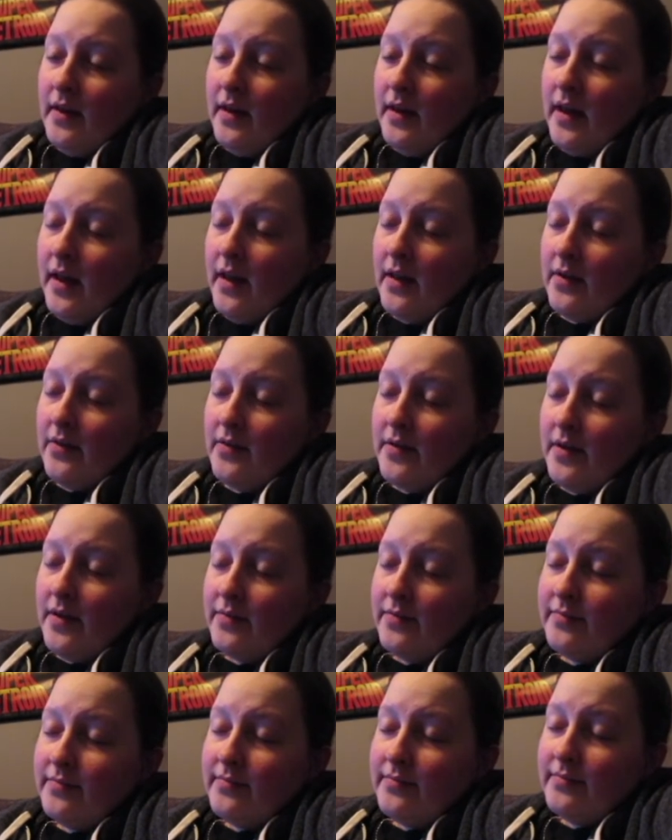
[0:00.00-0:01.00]
don't
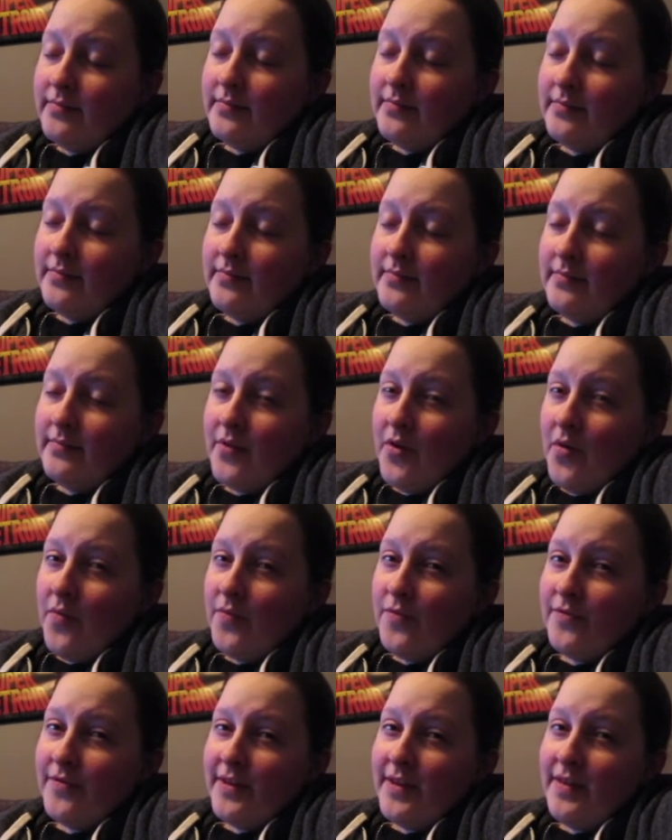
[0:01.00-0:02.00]
know.
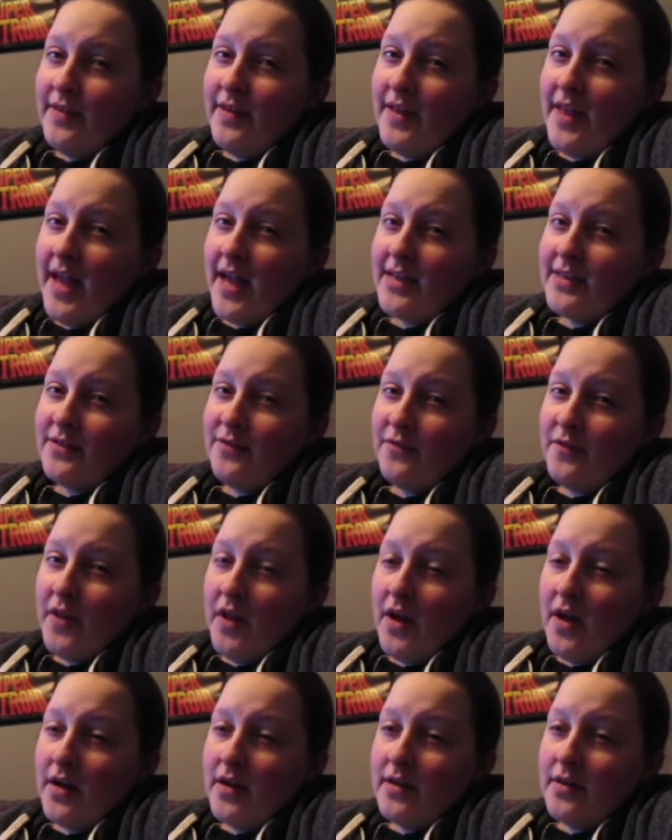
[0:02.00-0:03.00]
Hopefully the next
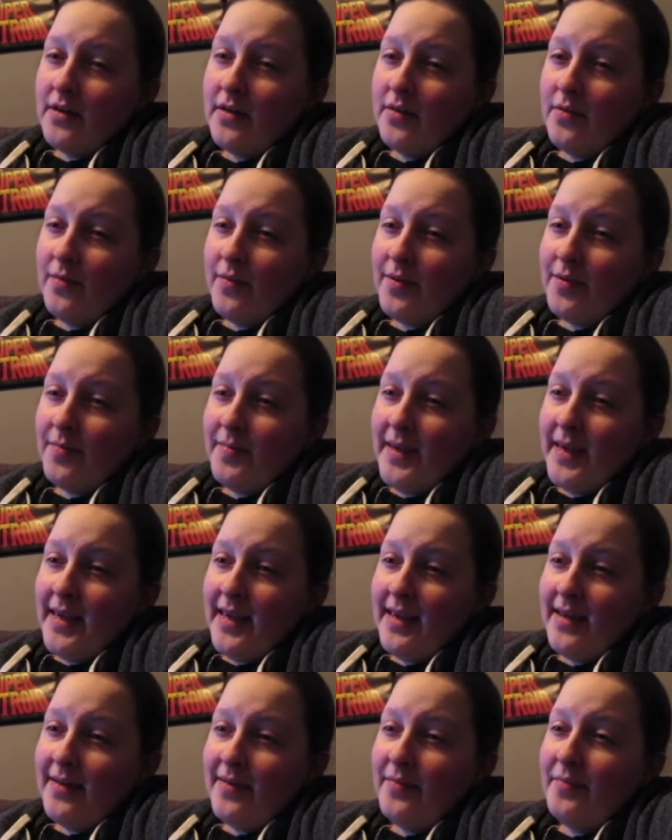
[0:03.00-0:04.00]
vlog will
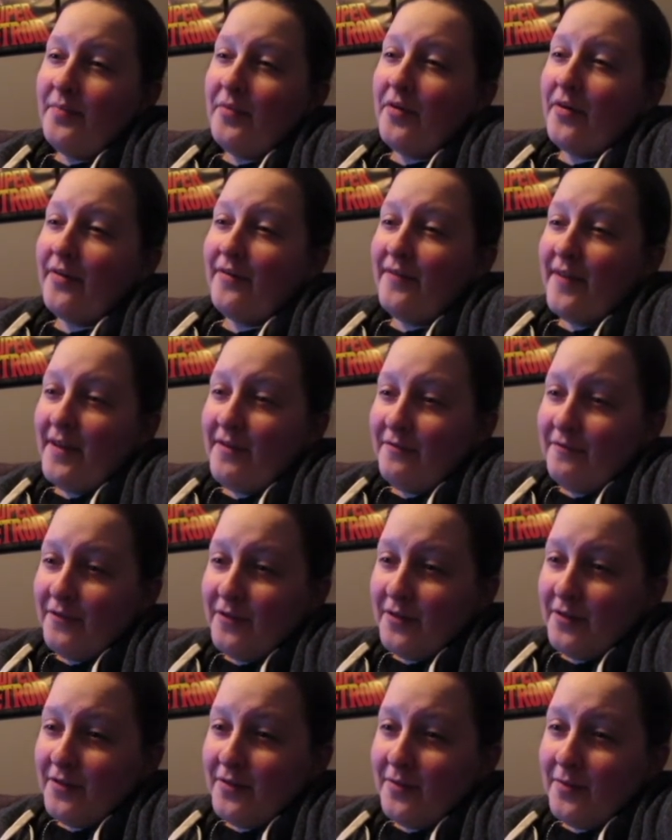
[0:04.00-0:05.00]
be more
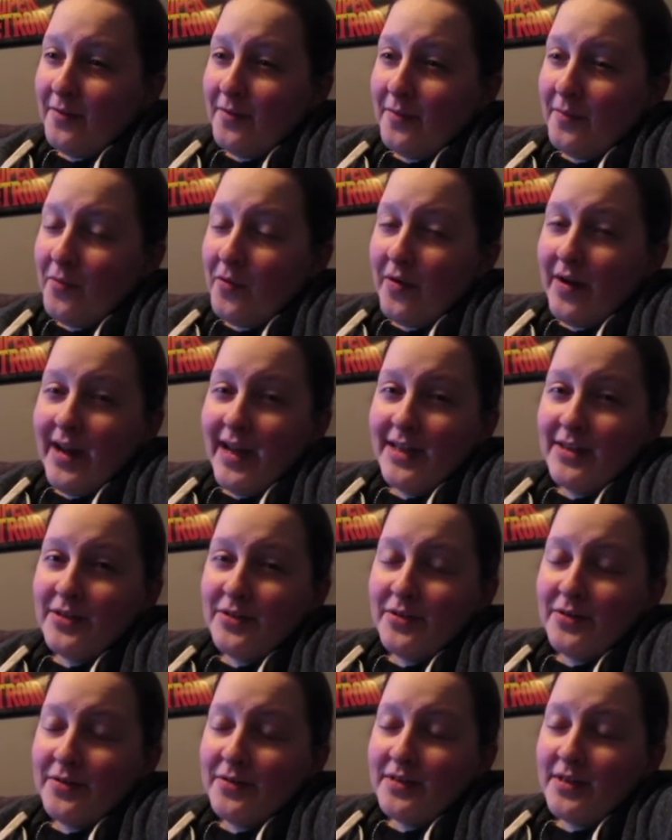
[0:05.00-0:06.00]
eventful or more
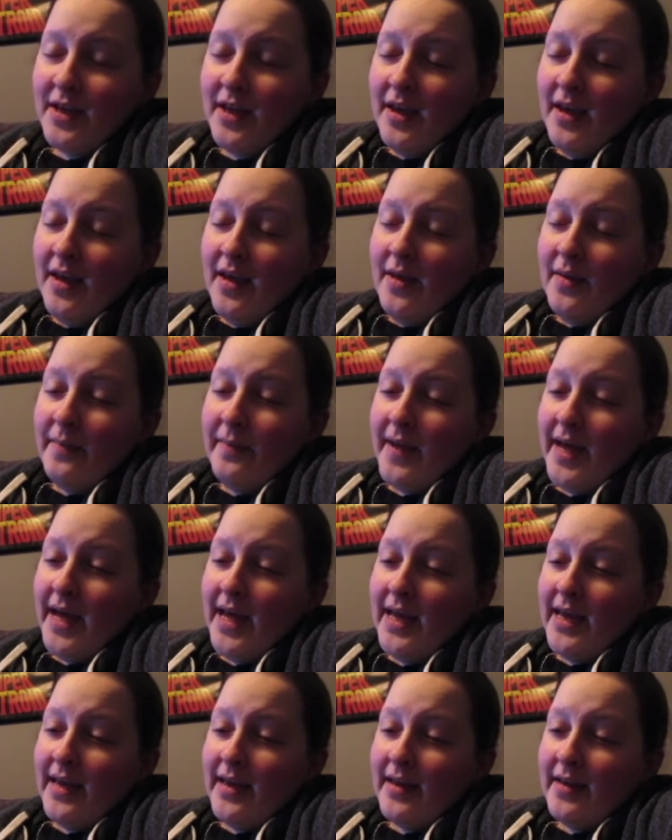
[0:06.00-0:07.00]
answers.
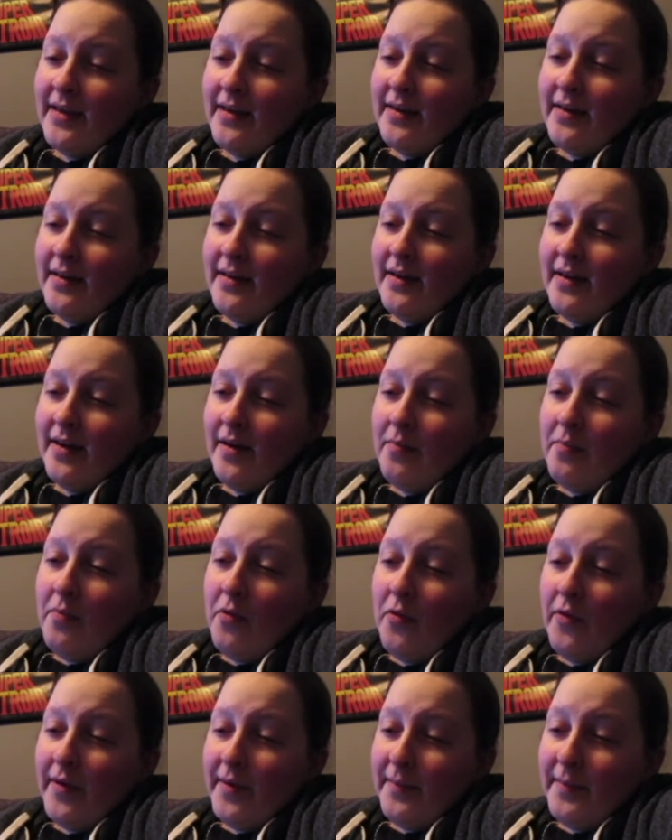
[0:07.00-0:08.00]
My
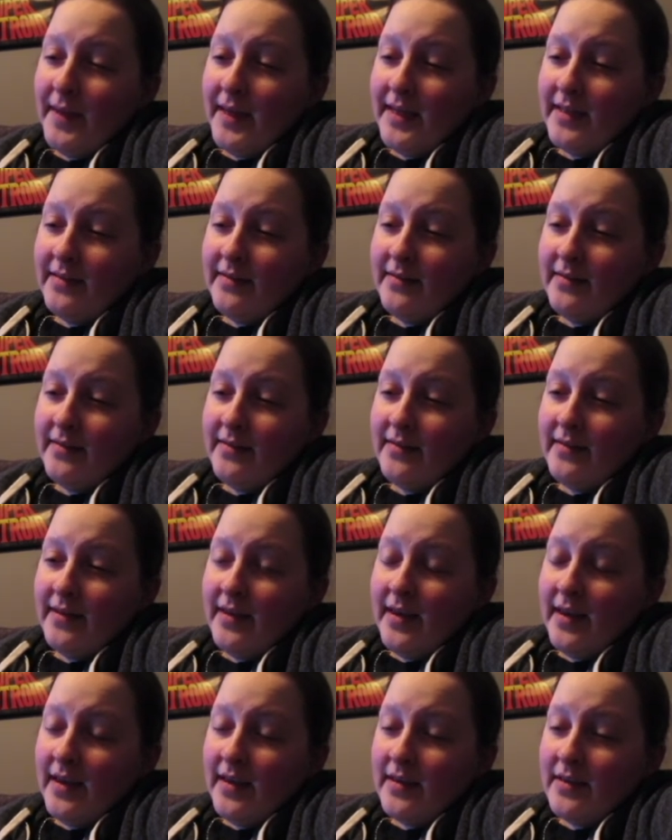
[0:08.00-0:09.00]
appointment
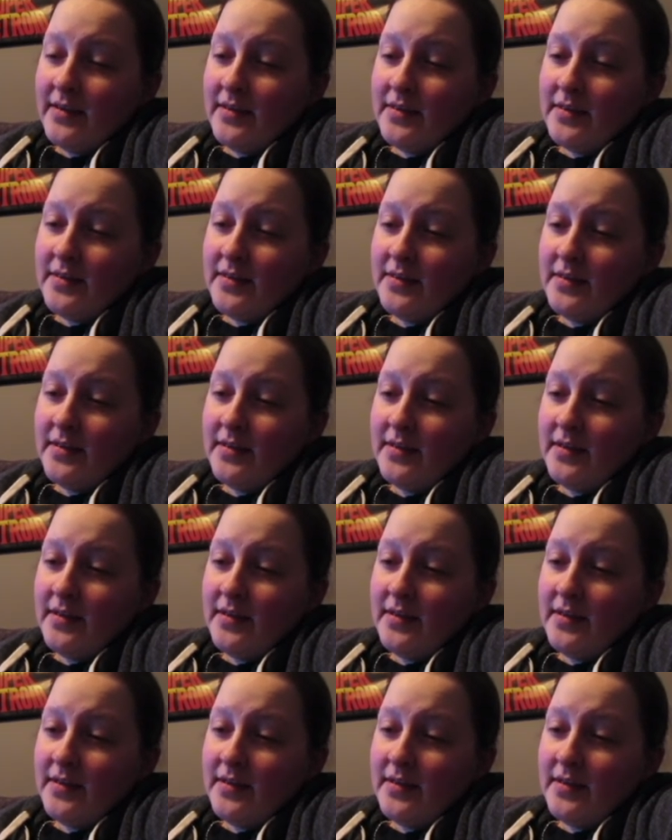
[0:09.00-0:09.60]
is